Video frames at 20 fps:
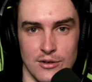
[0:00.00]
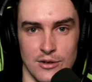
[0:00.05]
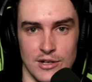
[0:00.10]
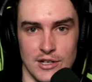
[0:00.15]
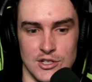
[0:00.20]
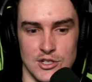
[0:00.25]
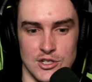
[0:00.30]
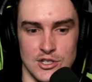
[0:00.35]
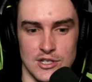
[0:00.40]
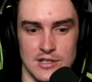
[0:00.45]

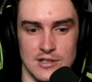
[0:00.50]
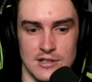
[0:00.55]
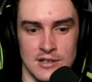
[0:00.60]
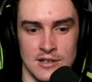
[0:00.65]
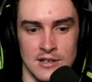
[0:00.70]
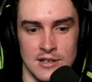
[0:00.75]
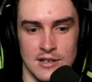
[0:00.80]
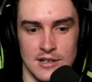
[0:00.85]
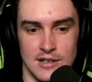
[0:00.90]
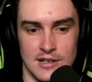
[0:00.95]
I'd just,
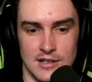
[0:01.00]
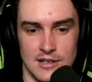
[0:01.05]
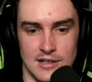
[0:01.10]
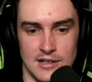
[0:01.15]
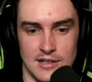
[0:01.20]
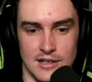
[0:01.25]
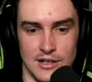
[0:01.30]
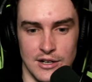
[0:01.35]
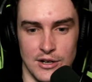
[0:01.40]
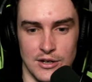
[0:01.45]

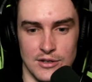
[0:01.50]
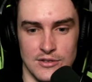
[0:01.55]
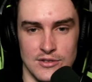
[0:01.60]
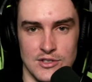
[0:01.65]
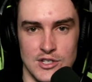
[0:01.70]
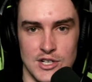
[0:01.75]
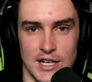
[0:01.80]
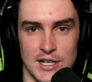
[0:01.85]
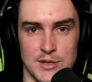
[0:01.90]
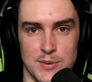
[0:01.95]

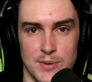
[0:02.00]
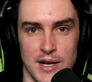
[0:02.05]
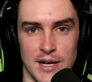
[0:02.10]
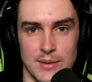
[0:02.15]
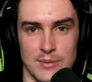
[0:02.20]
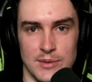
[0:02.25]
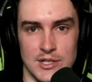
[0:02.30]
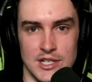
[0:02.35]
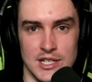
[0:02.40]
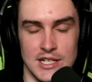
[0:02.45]
change my
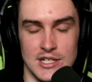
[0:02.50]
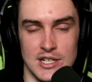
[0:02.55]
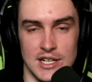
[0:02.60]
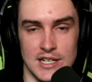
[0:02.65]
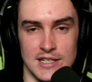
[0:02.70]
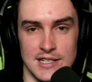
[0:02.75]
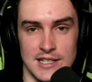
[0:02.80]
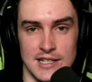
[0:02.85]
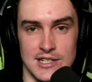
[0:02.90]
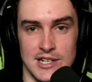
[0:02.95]
name to
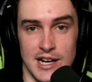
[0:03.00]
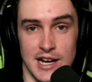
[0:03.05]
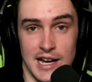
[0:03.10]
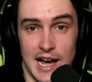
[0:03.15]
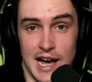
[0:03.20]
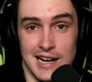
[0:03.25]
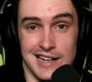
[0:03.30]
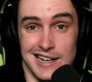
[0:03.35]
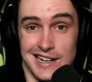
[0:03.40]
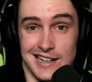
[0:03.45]
CJCJ,
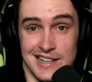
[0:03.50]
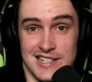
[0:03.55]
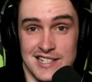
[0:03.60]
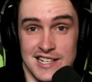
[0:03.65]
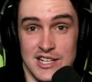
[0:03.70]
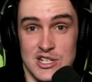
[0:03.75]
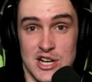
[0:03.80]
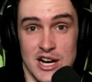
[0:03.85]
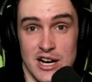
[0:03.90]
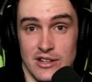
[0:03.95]
add another
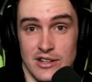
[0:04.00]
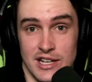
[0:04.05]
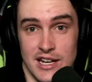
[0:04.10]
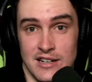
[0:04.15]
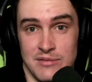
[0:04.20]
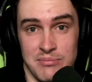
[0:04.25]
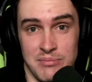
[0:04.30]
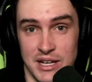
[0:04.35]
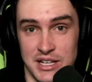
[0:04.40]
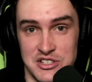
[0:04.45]
CJ on the
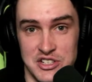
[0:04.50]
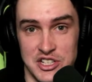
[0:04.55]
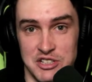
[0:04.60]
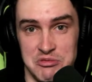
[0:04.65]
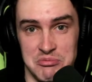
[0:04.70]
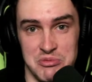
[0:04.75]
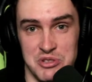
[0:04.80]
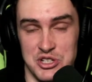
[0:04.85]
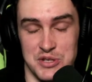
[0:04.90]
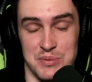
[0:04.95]
end. That's
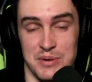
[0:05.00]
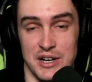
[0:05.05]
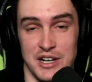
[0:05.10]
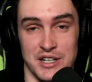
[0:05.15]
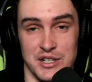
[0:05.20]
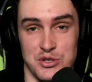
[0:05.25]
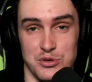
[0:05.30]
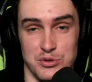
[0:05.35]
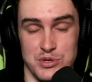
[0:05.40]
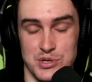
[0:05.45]
it. Just my
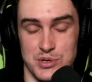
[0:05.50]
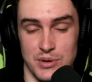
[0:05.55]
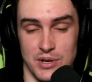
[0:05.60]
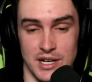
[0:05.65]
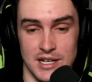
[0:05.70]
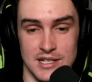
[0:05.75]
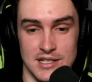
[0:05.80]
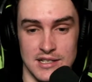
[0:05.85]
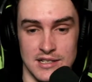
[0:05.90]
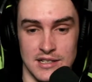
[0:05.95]
initials
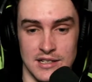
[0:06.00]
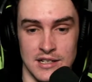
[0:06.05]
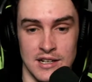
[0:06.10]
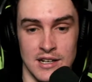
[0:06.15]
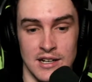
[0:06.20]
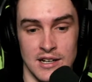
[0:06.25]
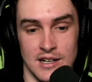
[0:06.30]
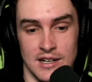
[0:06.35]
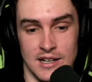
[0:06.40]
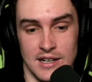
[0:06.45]
twice. And
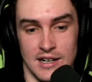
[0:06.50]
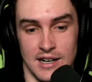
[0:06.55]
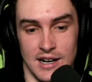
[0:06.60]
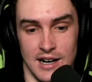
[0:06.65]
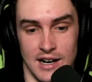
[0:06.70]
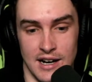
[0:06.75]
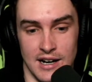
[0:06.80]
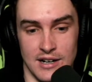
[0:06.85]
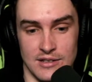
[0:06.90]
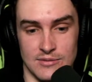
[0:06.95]

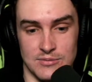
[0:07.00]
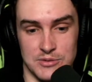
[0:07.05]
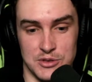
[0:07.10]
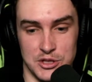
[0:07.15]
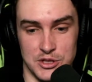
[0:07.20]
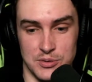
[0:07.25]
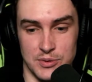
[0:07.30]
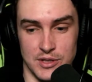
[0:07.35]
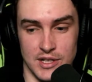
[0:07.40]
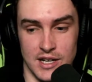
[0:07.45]
I
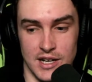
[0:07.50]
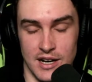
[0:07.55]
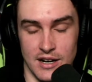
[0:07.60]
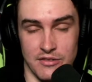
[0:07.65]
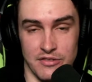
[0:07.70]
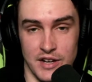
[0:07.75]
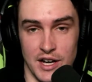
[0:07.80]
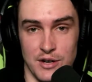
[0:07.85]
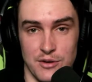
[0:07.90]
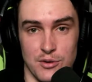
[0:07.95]

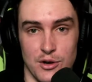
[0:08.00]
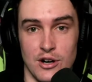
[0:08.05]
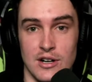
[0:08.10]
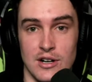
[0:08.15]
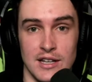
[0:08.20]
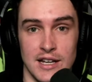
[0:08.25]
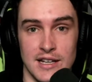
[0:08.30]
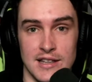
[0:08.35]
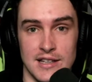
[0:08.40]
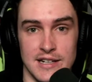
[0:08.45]
found Rocket
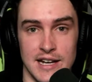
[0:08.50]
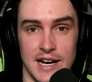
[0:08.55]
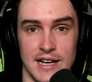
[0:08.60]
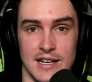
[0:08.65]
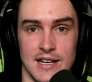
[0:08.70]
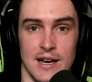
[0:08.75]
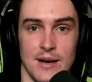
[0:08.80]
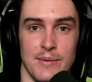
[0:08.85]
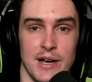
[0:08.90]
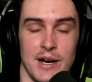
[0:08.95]
League the day it
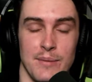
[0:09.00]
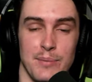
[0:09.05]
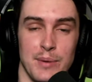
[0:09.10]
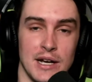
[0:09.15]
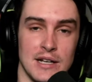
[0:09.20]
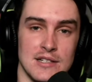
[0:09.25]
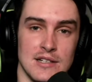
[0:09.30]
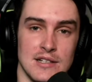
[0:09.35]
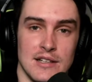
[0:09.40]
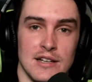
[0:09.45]
came out,
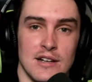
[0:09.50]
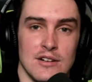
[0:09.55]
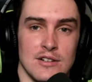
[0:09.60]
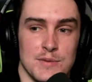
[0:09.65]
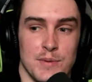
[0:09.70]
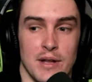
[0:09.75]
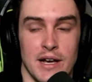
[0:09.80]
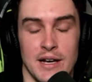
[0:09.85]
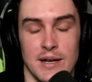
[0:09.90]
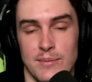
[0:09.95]
basically. I was
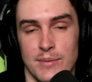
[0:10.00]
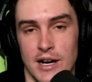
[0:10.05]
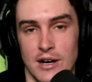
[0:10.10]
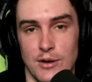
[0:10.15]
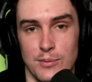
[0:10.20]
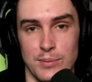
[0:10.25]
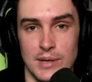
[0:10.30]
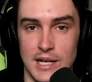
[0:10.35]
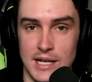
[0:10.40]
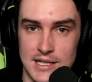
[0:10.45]
playing back
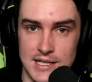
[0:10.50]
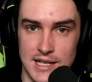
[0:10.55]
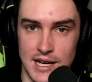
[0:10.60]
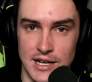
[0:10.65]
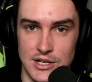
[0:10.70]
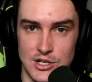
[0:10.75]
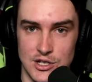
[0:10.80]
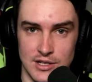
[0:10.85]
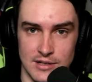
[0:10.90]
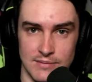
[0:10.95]
on
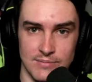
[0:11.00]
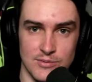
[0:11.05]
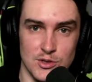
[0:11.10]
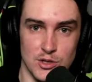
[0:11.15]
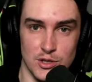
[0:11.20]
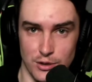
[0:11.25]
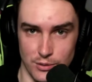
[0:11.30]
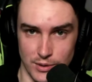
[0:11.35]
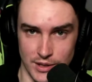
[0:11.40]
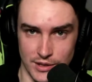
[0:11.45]
PlayStation,
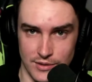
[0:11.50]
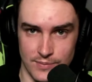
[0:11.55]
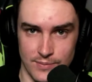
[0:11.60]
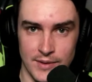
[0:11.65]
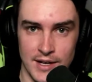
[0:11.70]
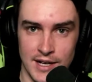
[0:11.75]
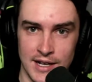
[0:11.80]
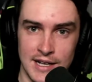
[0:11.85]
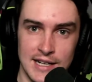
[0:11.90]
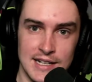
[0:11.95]
still with
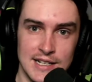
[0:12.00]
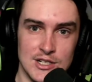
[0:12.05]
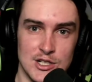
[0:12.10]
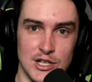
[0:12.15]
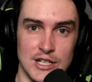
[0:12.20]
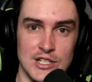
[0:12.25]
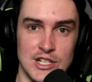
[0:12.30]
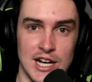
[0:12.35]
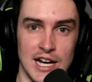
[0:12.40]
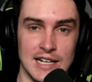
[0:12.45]

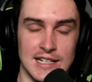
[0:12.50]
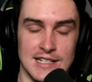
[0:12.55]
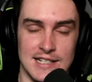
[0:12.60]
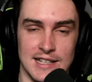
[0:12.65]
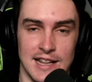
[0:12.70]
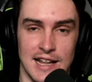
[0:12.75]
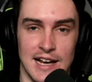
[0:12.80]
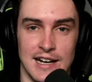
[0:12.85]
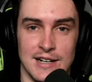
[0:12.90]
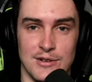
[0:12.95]
CJ is
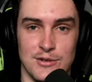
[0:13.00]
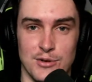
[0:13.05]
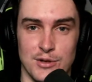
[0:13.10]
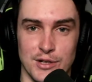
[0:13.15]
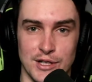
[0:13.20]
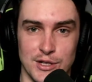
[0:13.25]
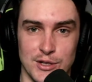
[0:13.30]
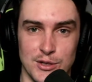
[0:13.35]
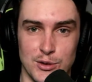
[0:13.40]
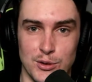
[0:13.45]
Slayin, a
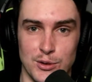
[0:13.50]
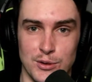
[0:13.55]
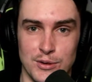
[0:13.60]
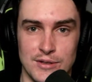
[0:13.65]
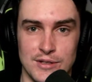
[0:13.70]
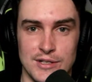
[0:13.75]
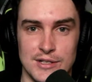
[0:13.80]
really cool